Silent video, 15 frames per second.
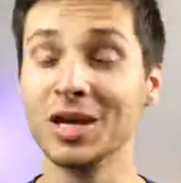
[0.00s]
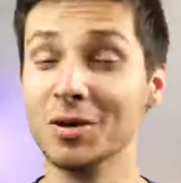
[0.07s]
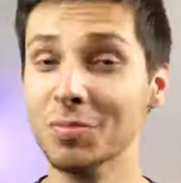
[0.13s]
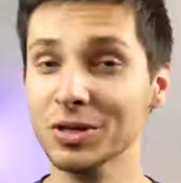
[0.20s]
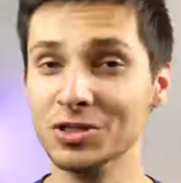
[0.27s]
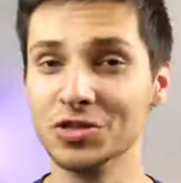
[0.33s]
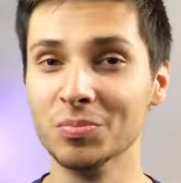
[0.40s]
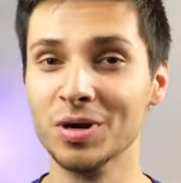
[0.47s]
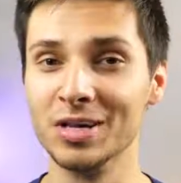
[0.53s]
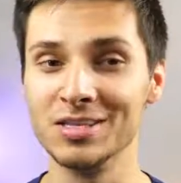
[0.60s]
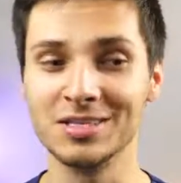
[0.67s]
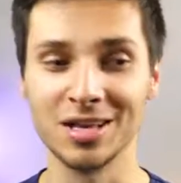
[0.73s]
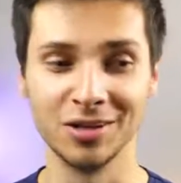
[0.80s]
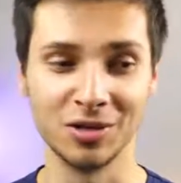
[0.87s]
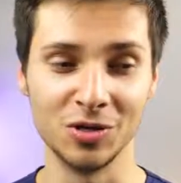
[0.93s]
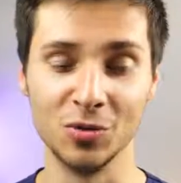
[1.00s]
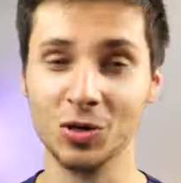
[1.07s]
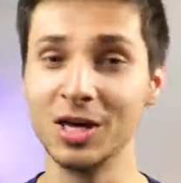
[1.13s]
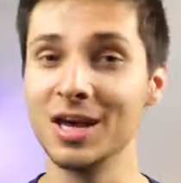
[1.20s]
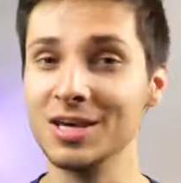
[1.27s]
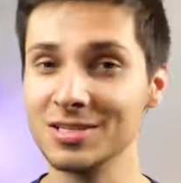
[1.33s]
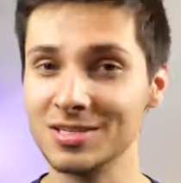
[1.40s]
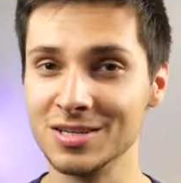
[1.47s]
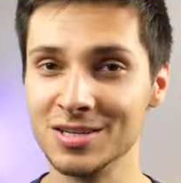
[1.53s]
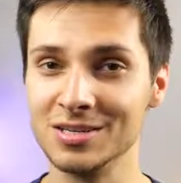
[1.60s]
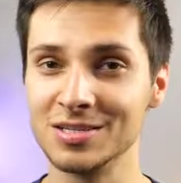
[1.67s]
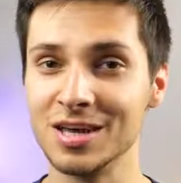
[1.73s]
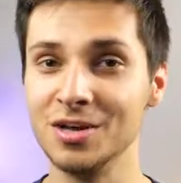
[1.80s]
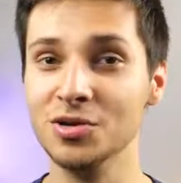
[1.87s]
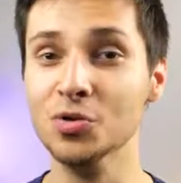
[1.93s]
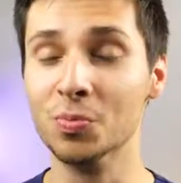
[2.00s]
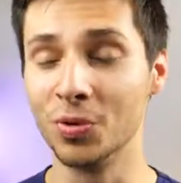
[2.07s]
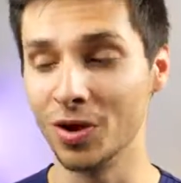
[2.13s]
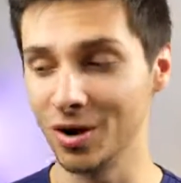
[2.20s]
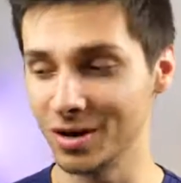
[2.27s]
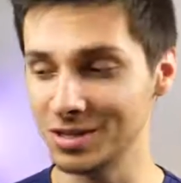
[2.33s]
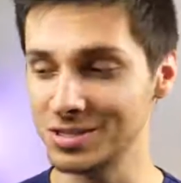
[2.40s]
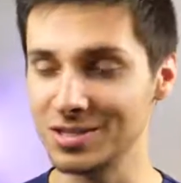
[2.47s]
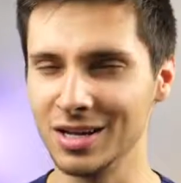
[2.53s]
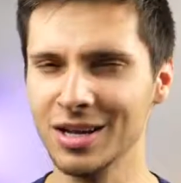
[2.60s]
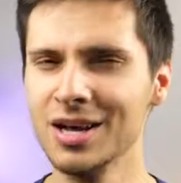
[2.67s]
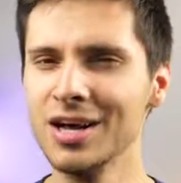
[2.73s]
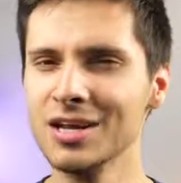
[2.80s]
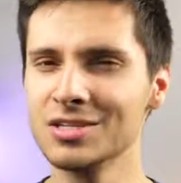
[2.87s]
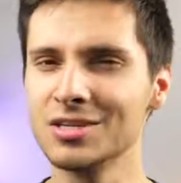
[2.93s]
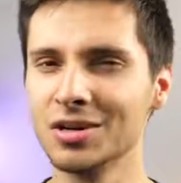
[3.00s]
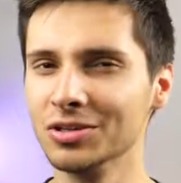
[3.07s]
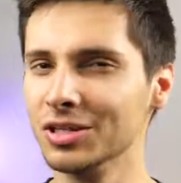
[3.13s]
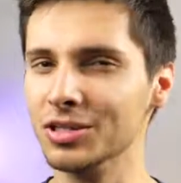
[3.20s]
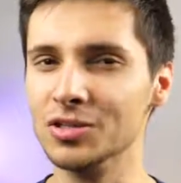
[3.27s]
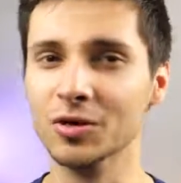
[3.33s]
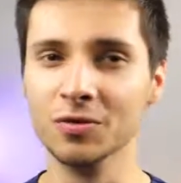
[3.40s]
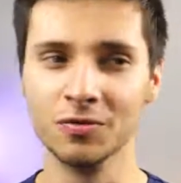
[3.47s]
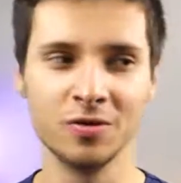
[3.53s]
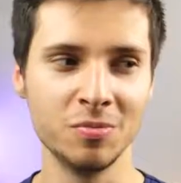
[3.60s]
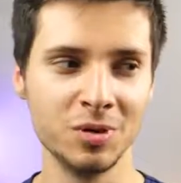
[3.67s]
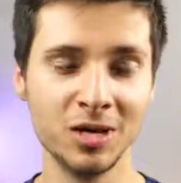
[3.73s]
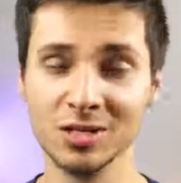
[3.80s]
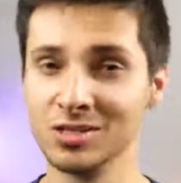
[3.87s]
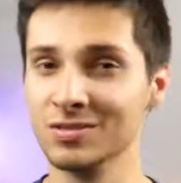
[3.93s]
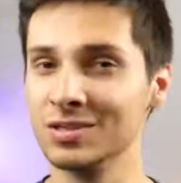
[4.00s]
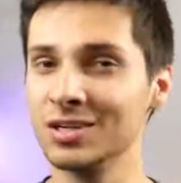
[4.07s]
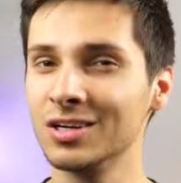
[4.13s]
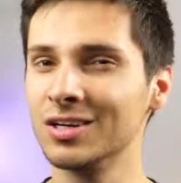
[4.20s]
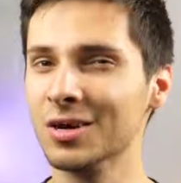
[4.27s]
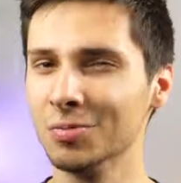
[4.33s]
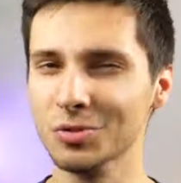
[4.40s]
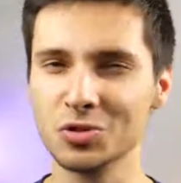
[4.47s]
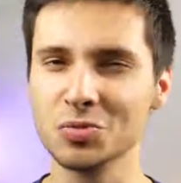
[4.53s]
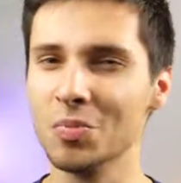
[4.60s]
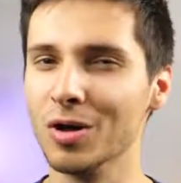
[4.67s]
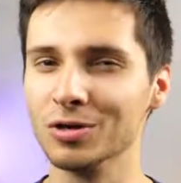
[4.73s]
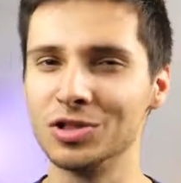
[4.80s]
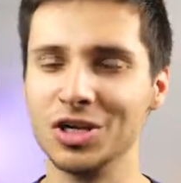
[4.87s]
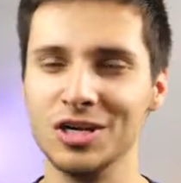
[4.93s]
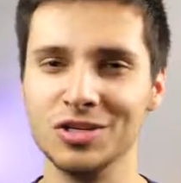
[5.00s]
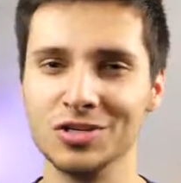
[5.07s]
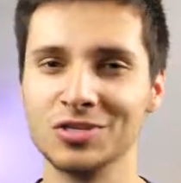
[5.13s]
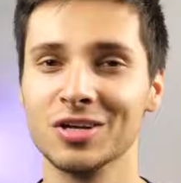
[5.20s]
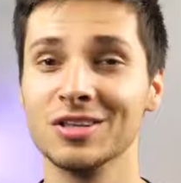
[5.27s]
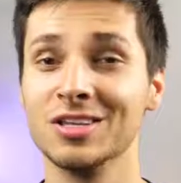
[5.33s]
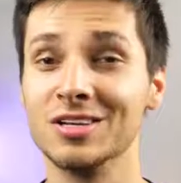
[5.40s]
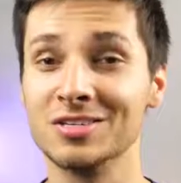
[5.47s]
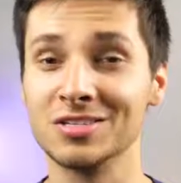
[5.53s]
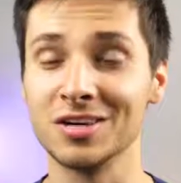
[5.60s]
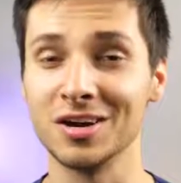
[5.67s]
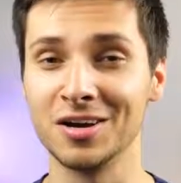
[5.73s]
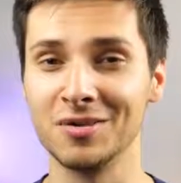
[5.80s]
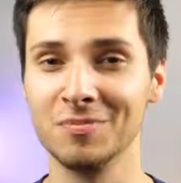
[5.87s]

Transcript: make a bunch of money selling you cases and new products that suddenly don't fit because of a couple small changes on the design.